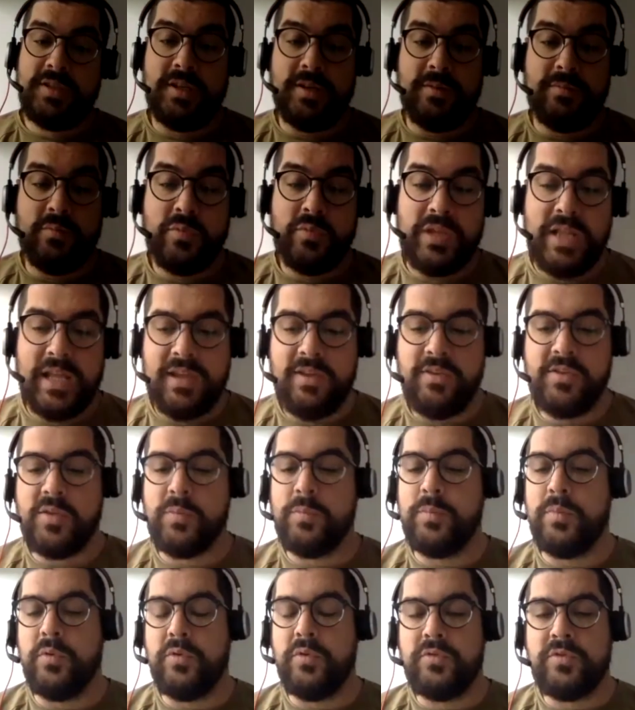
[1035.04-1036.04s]
we like
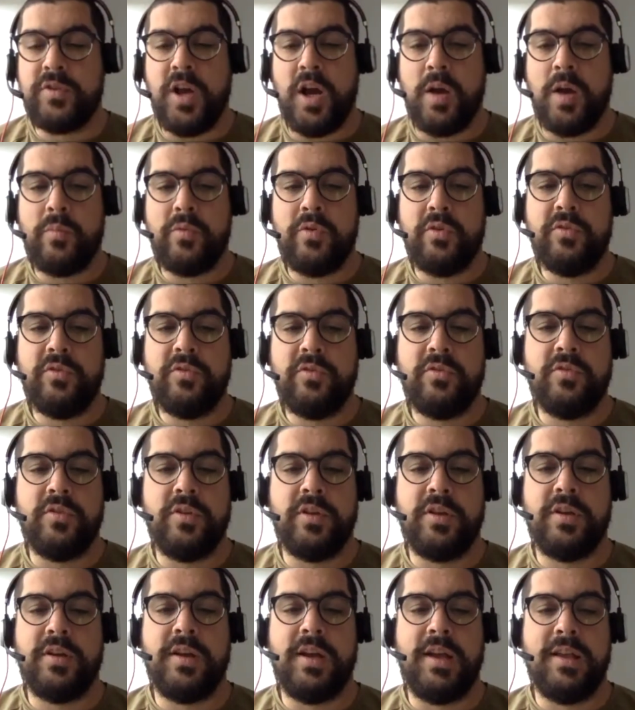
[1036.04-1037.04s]
using Boost Commerce
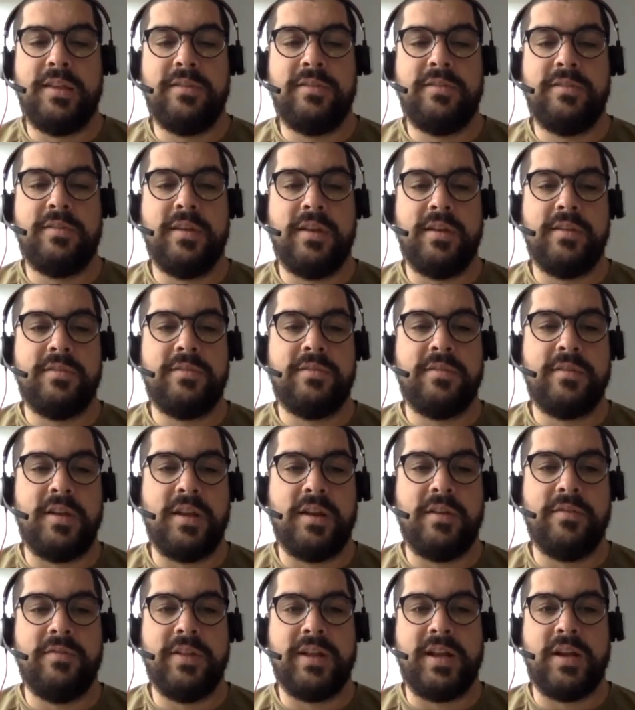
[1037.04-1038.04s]
as
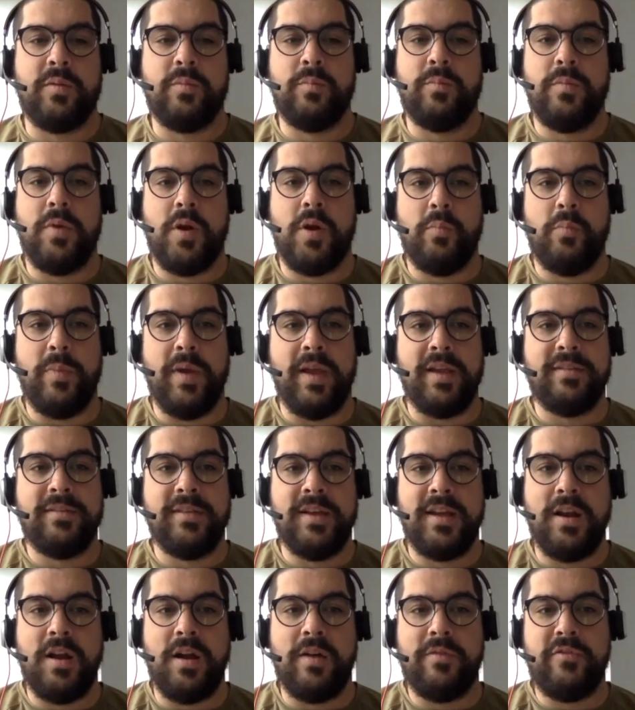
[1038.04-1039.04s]
kind of like our
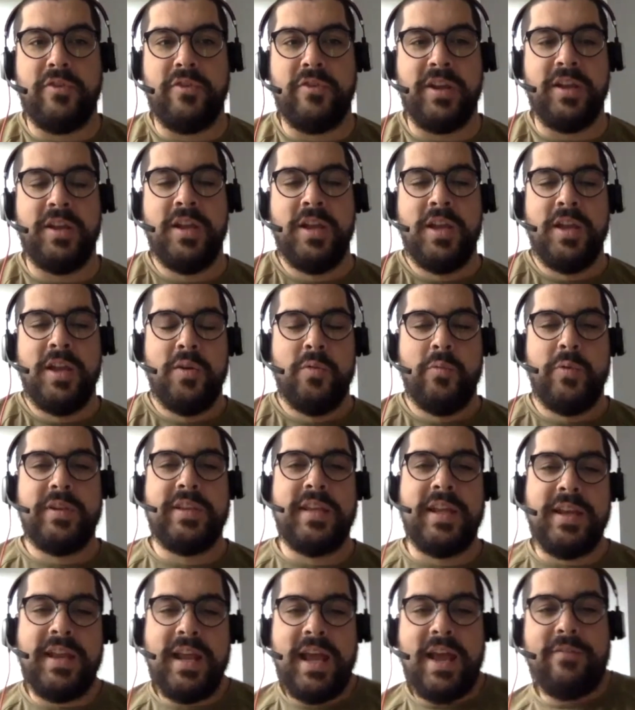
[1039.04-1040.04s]
baseline offering. We
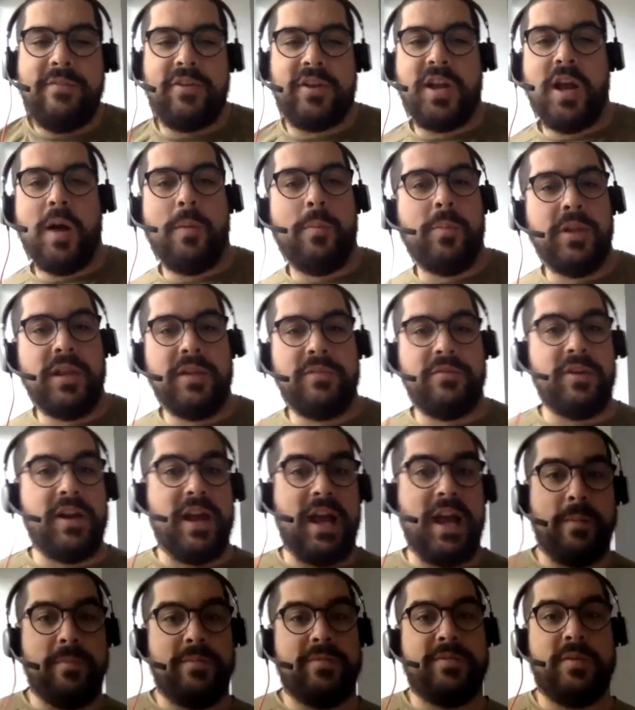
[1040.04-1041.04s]
tend to have a couple different
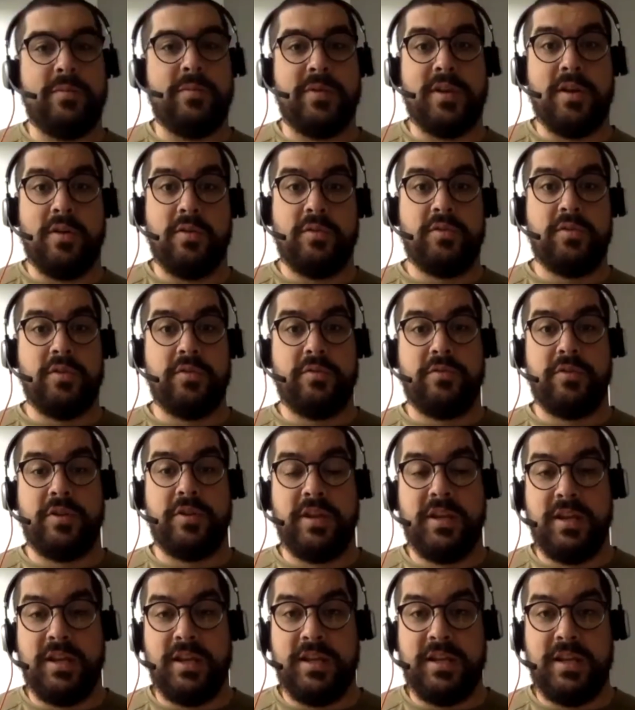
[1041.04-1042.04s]
apps that we go to for
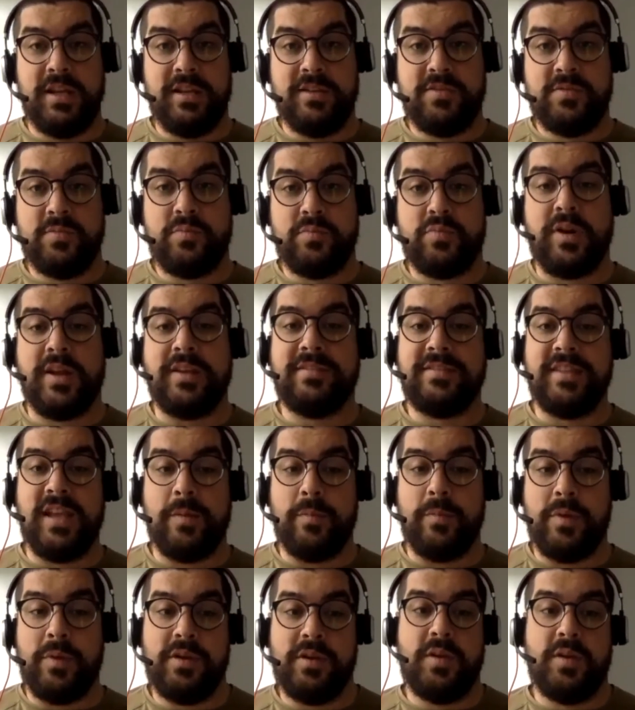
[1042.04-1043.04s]
in each price
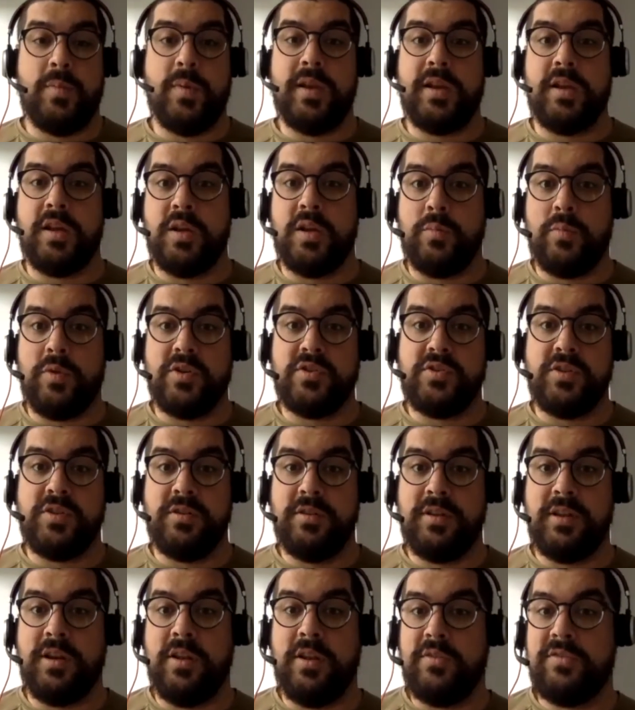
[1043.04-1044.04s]
segment, depending on the merchant.
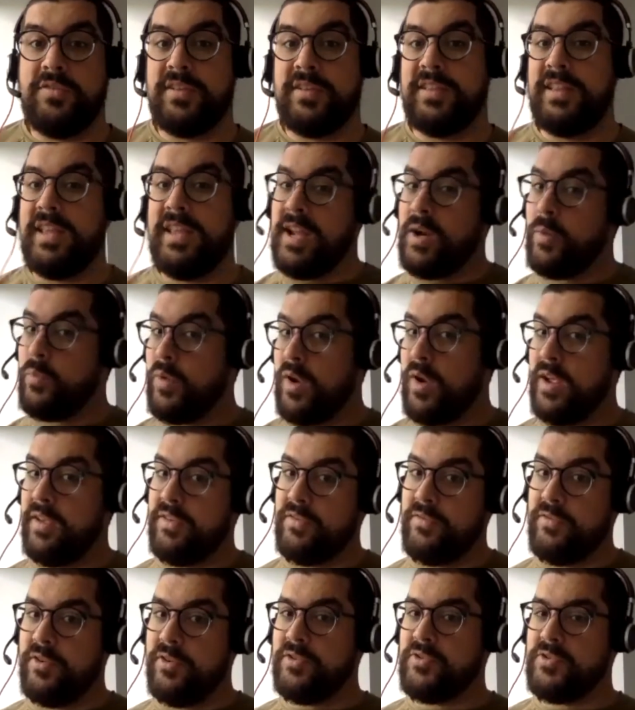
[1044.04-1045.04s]
There's like the
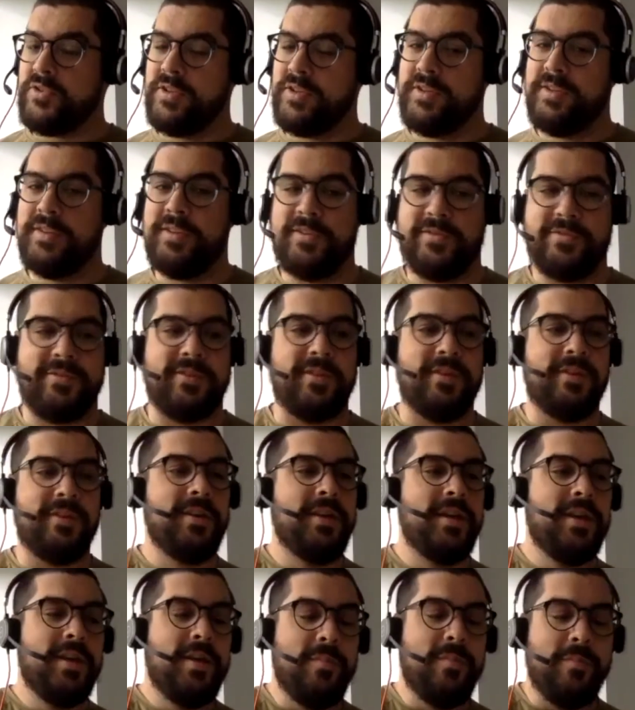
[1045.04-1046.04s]
enterprise version, there's the
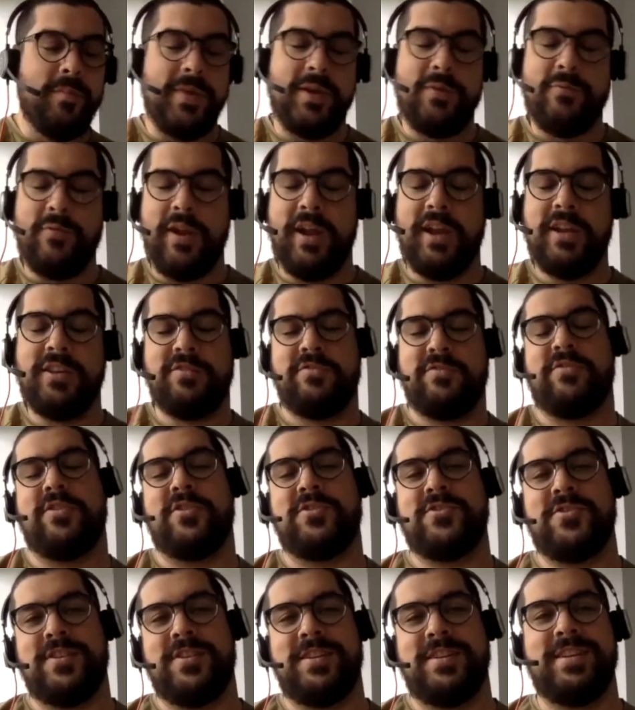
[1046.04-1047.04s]
mid-range
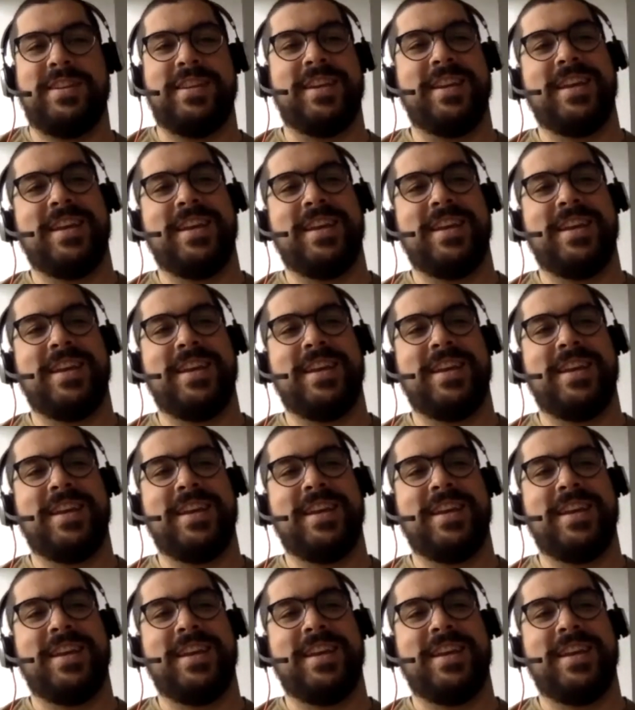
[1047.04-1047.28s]
version,